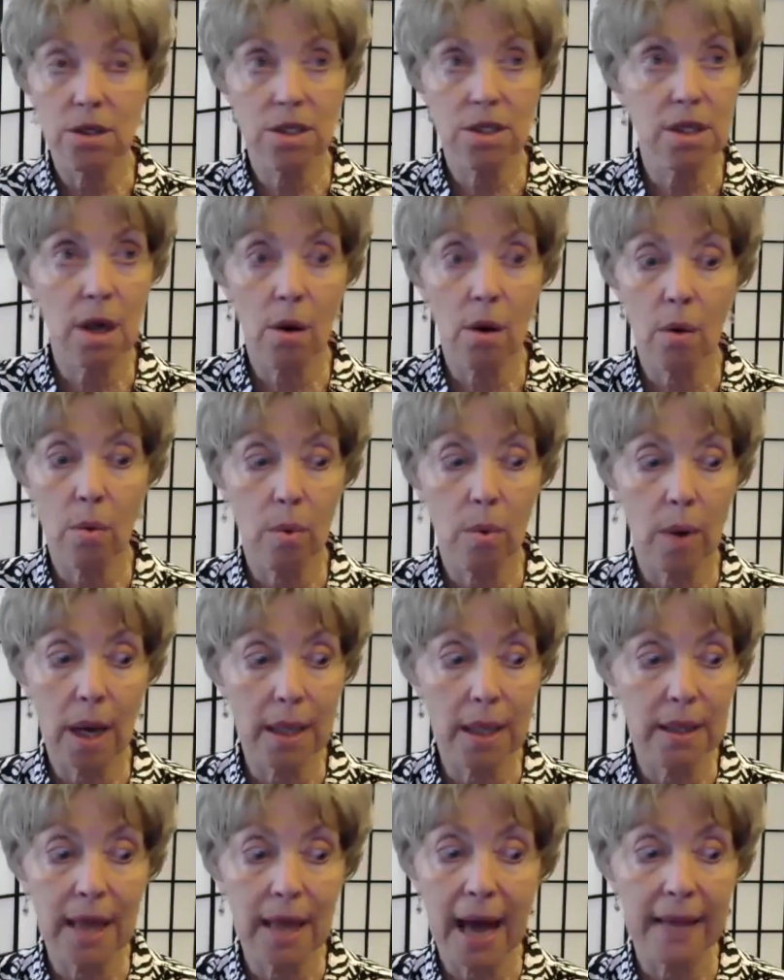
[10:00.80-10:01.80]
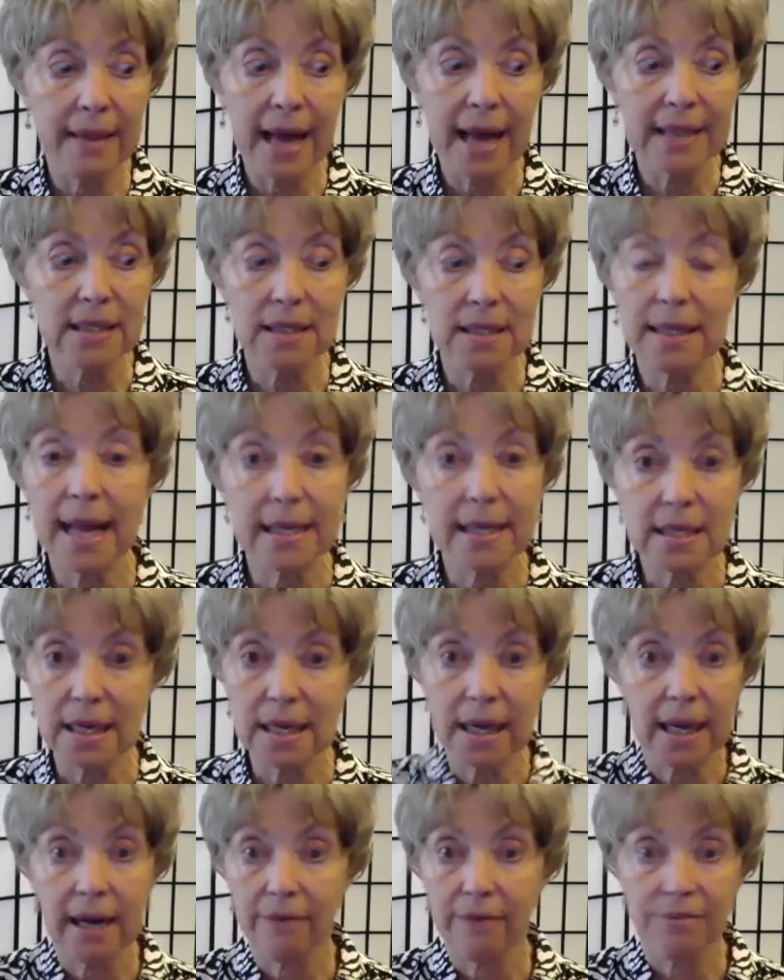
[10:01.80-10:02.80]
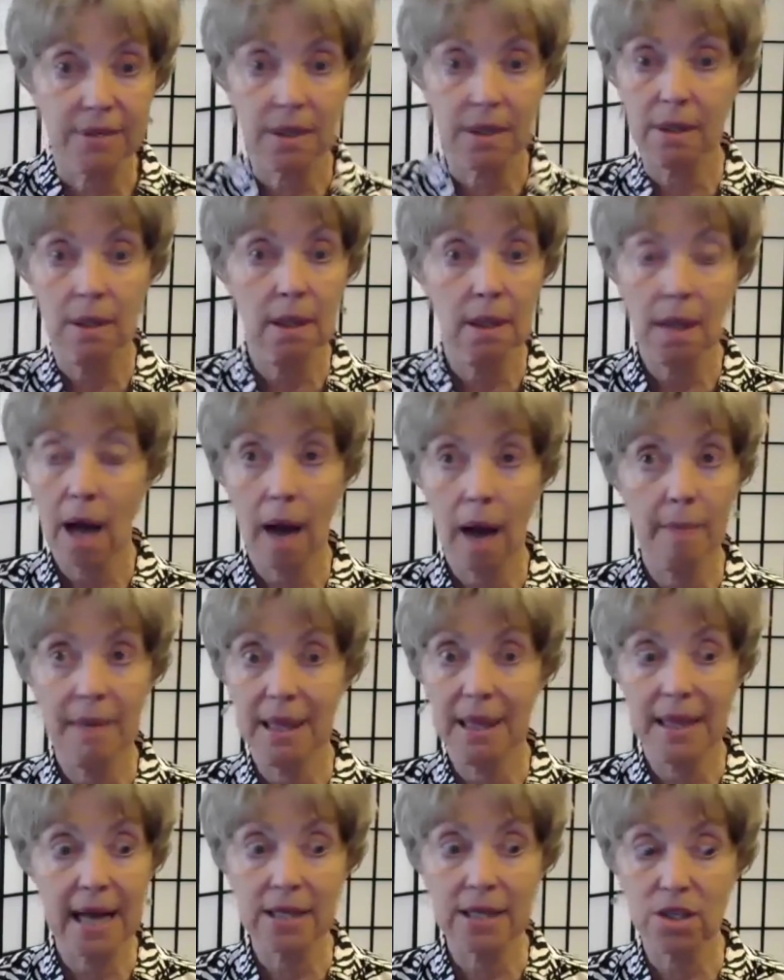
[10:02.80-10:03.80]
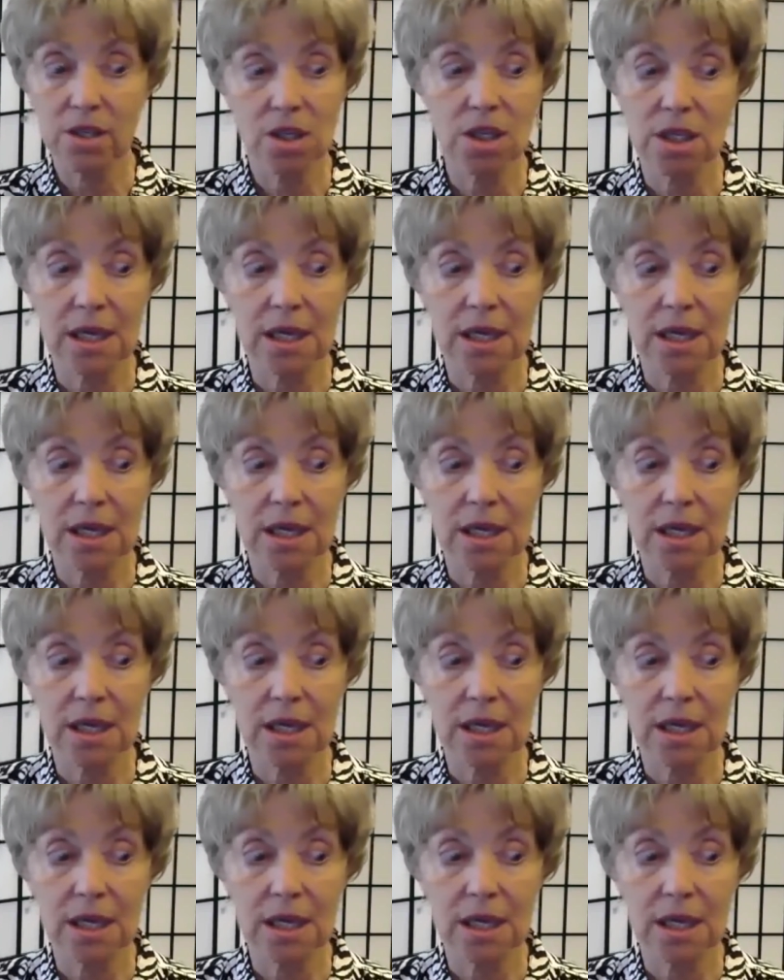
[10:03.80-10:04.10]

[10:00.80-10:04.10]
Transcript: So that, that's, that's a gift. I mean, that's